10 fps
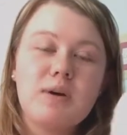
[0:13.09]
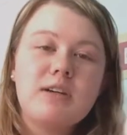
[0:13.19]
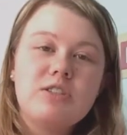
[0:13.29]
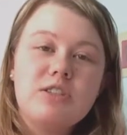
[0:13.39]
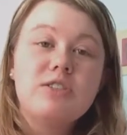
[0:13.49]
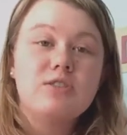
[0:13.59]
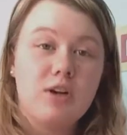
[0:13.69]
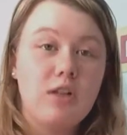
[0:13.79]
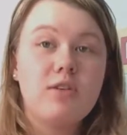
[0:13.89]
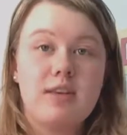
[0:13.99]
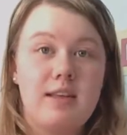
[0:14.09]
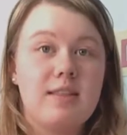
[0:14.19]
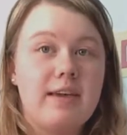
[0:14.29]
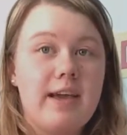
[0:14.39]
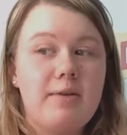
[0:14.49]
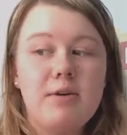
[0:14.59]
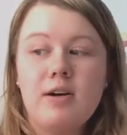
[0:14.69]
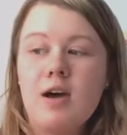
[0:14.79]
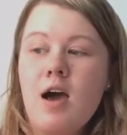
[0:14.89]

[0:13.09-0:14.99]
why she's not looking at the camera.